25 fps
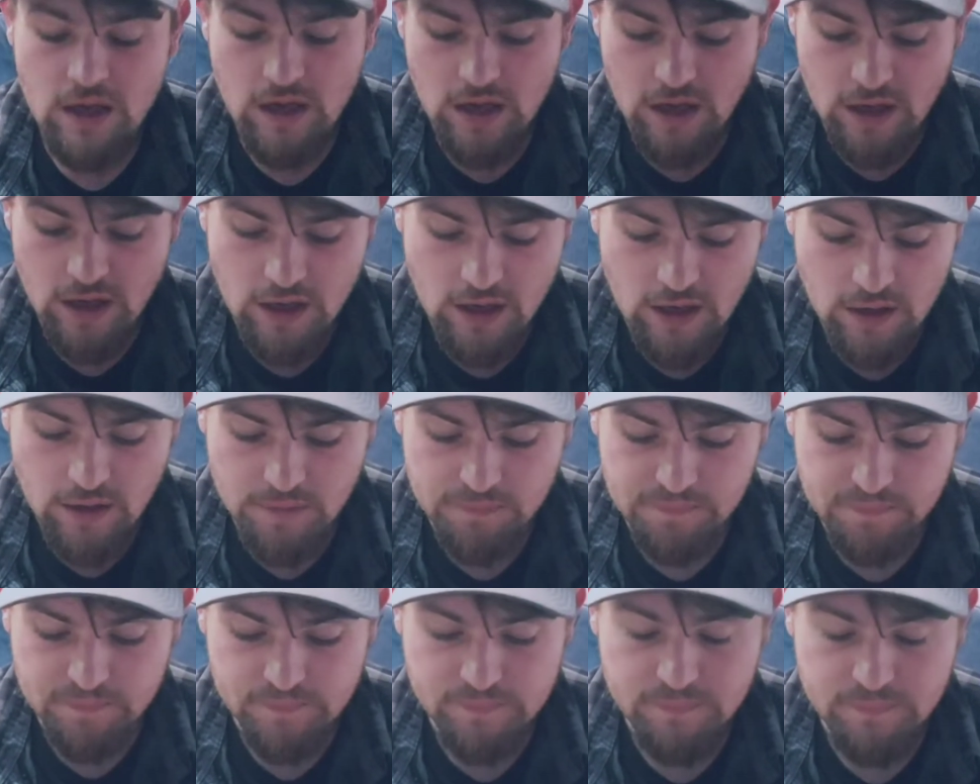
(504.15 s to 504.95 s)

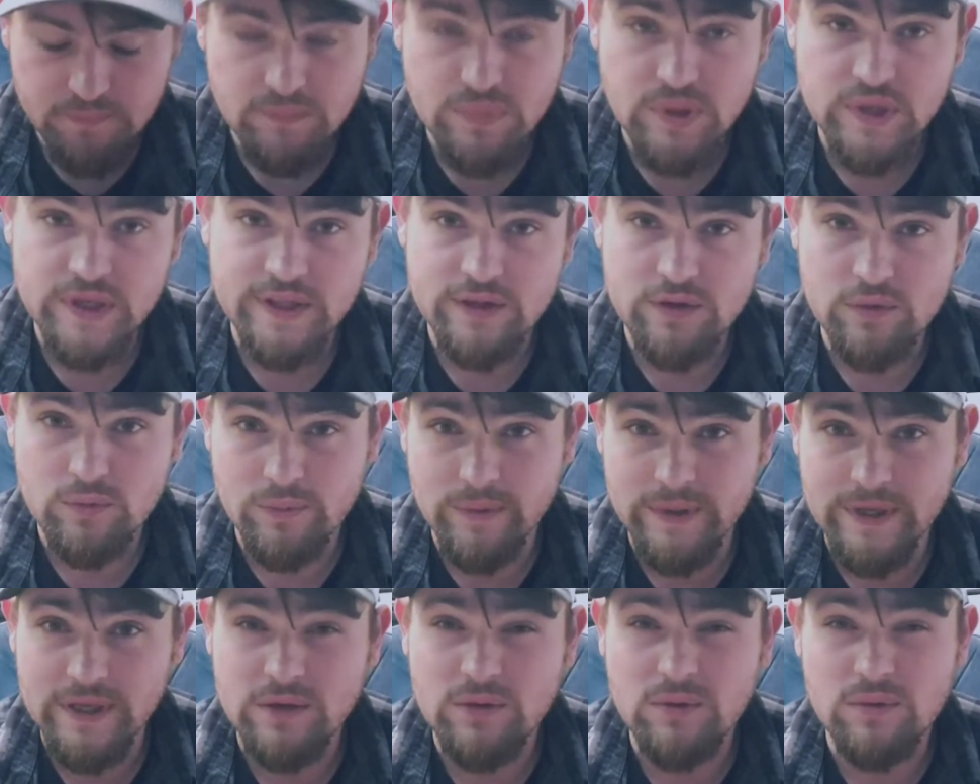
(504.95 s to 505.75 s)
But the
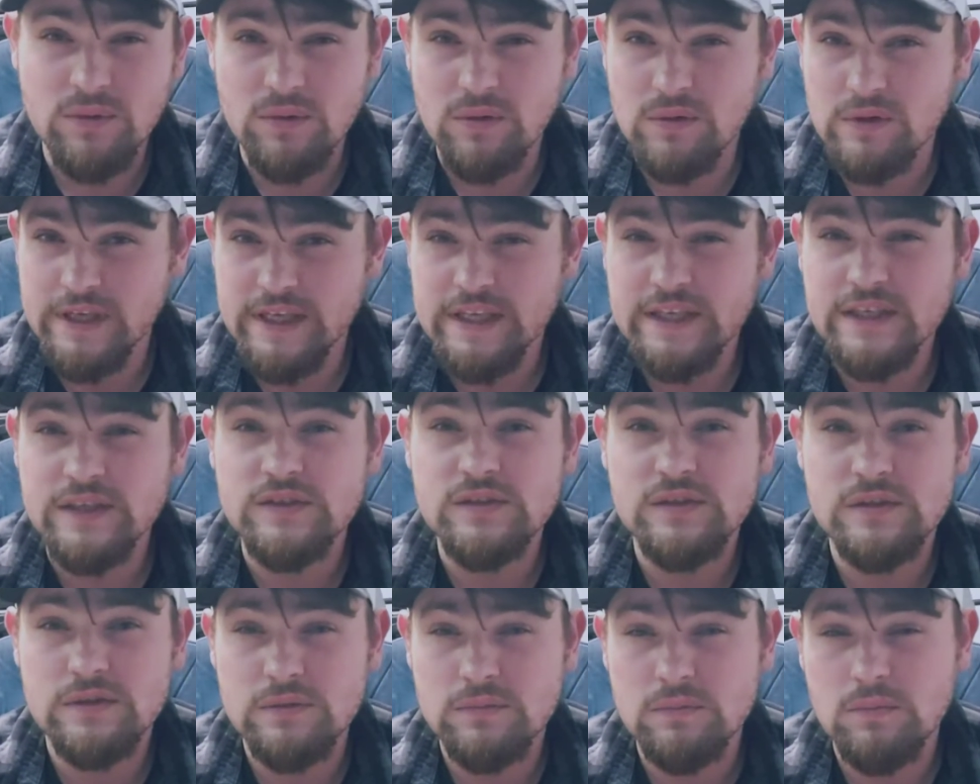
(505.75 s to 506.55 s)
recoil
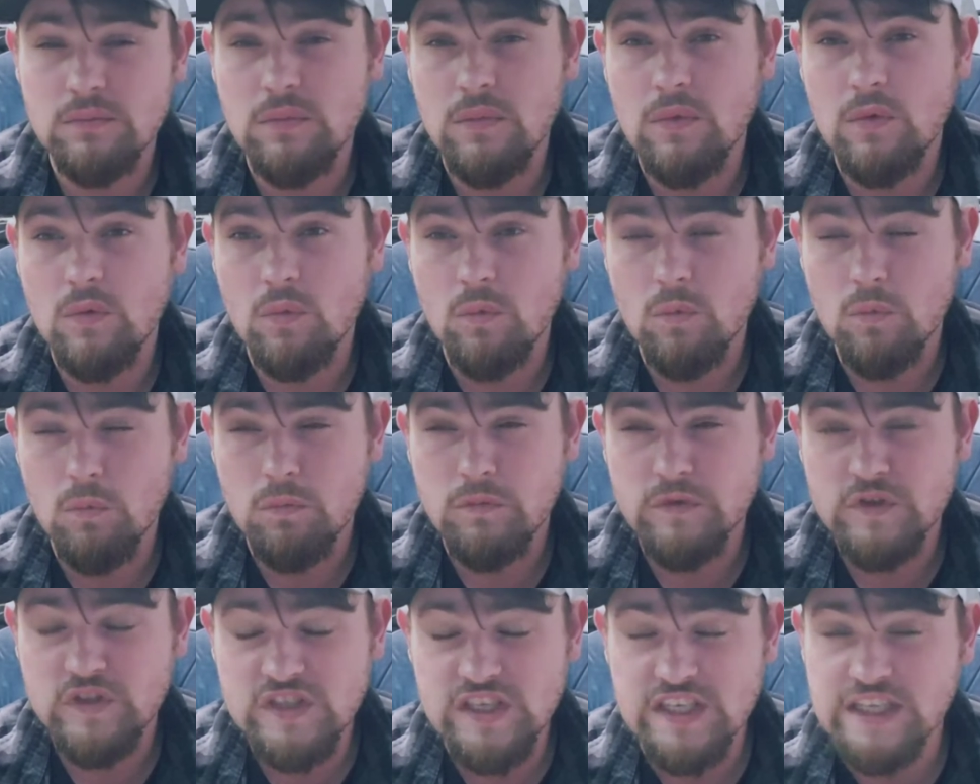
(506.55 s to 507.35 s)
is
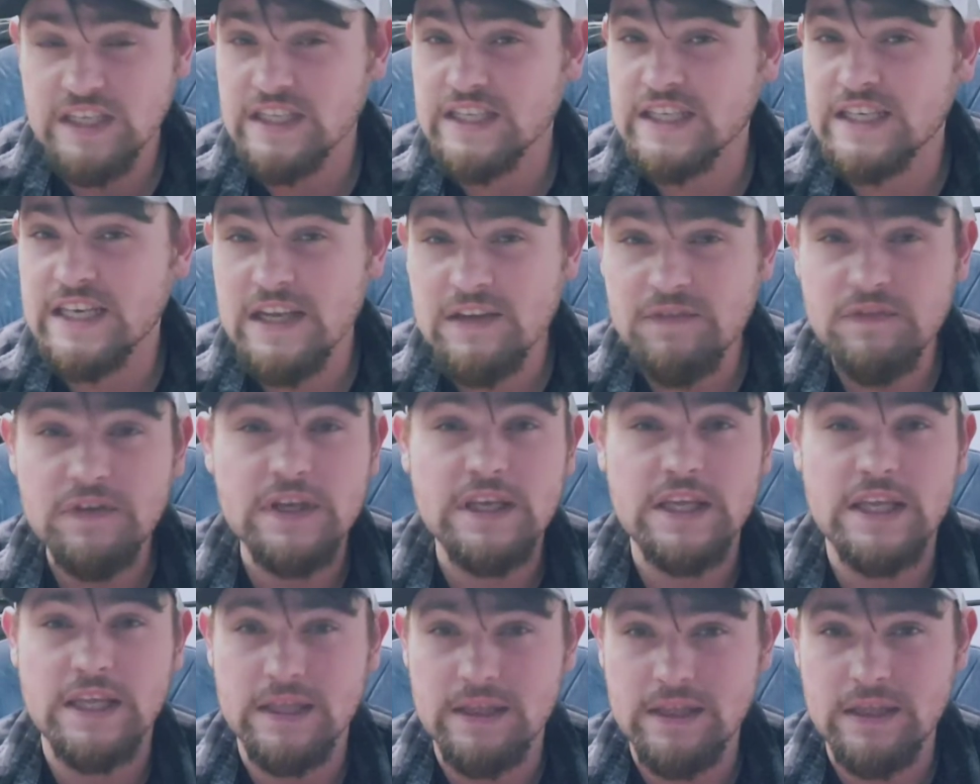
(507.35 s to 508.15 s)

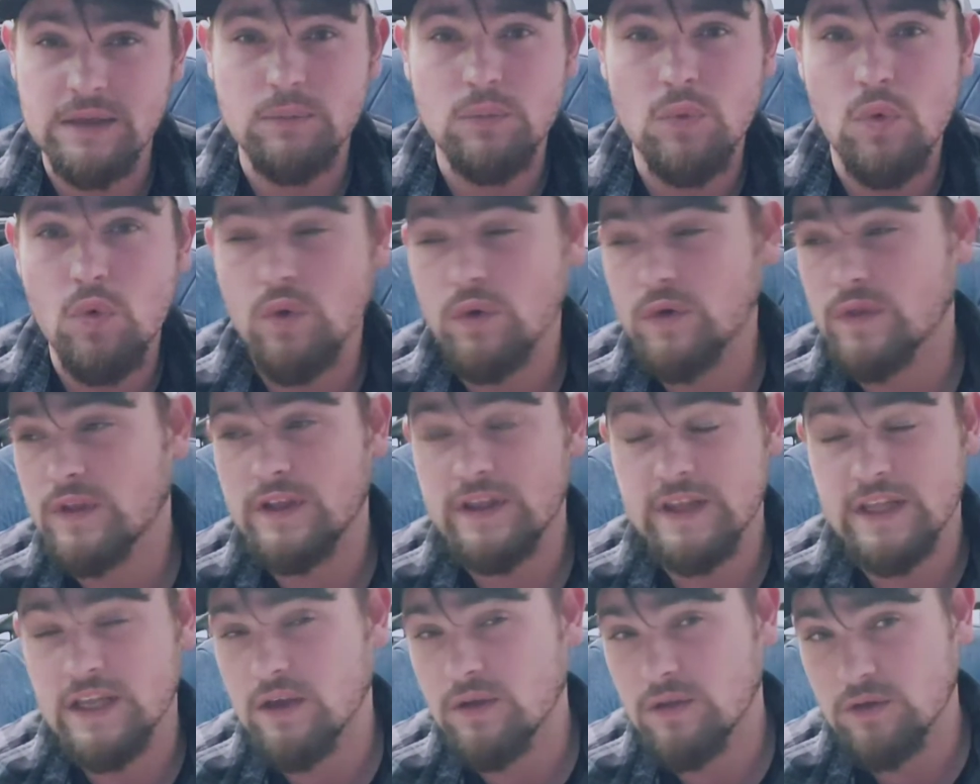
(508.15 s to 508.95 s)
significantly more
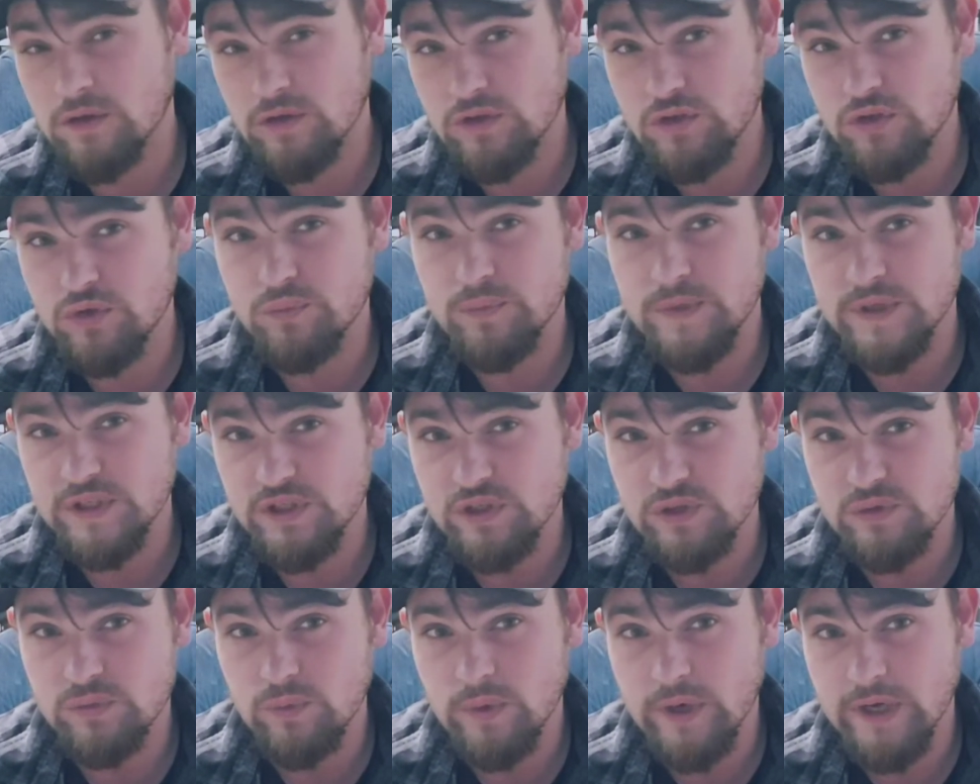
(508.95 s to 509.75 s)
than the other 2
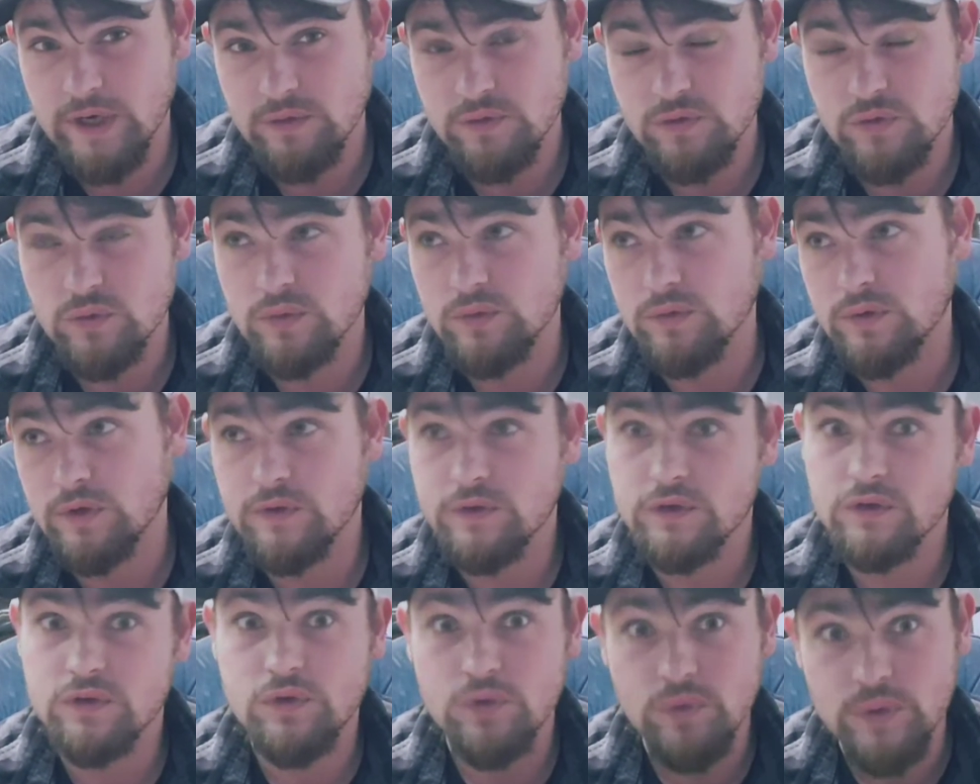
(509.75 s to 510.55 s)
mentioned rounds, or
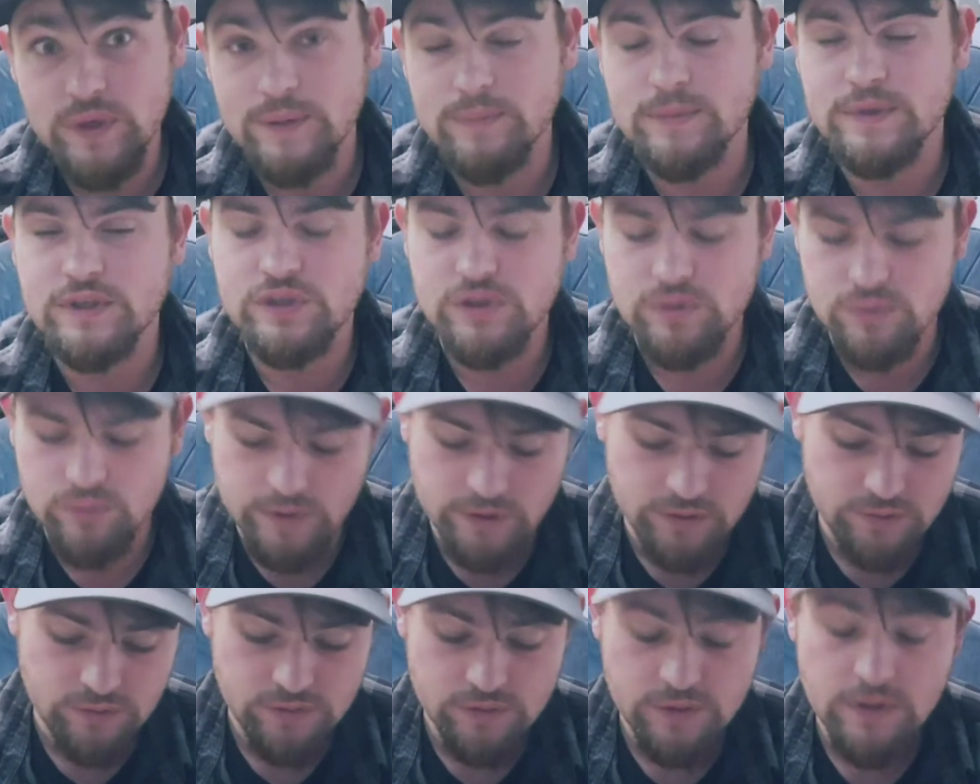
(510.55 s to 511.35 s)
other 3 mentioned
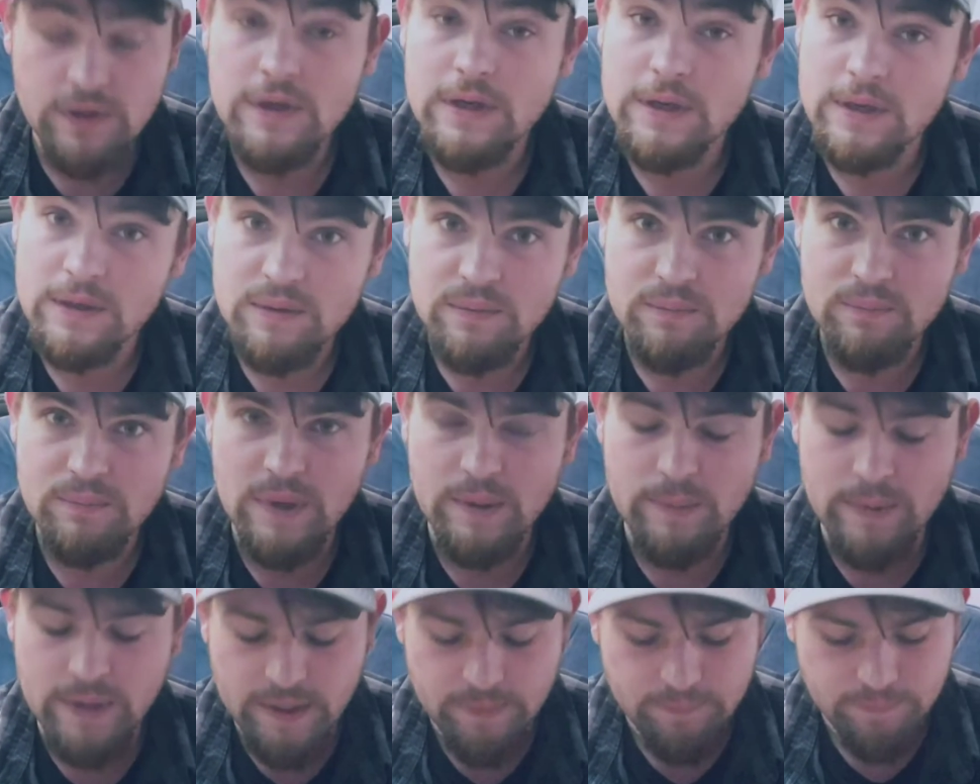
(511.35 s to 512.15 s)
rounds.
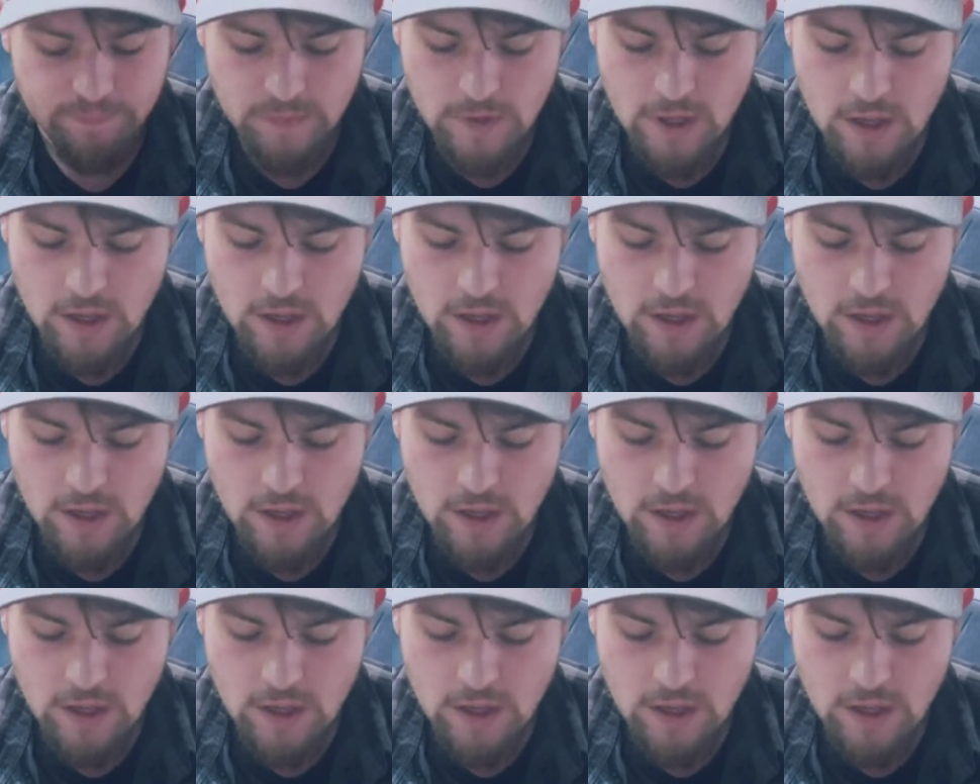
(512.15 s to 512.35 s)
My bad.